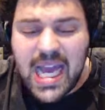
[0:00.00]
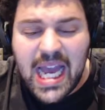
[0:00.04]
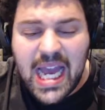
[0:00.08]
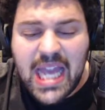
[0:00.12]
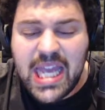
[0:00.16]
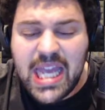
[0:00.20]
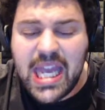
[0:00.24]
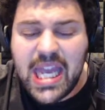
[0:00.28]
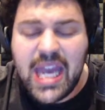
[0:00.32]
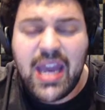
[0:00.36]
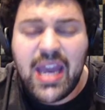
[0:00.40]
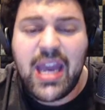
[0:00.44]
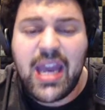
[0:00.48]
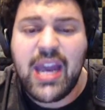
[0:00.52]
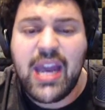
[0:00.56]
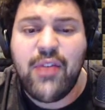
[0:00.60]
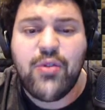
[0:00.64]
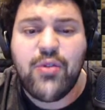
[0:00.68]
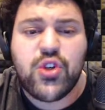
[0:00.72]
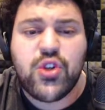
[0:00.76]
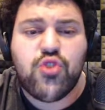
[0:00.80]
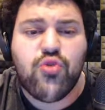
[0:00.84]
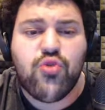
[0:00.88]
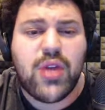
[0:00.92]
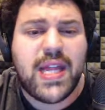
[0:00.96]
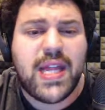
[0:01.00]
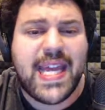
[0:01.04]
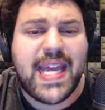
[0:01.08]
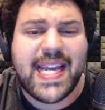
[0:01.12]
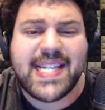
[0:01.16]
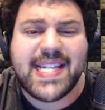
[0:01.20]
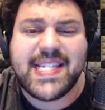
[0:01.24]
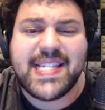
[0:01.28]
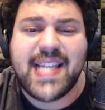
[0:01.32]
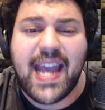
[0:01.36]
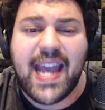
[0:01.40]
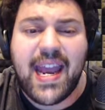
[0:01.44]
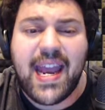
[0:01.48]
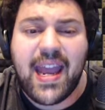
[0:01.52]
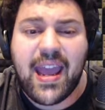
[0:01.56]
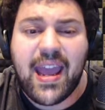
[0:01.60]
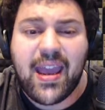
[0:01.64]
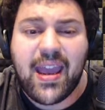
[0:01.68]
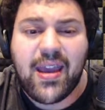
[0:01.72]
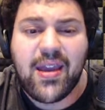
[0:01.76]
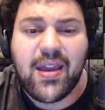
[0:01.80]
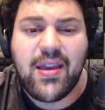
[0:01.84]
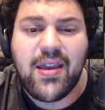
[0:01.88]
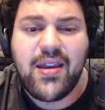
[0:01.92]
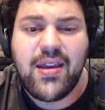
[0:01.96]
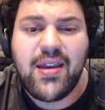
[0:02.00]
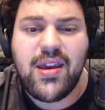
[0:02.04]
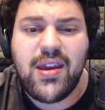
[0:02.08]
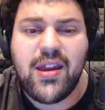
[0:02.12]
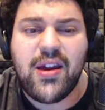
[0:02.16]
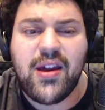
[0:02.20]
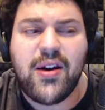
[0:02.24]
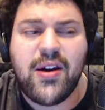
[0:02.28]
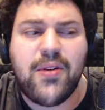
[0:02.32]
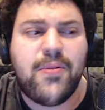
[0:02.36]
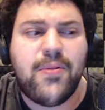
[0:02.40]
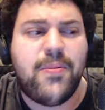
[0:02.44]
it was really exciting, you know?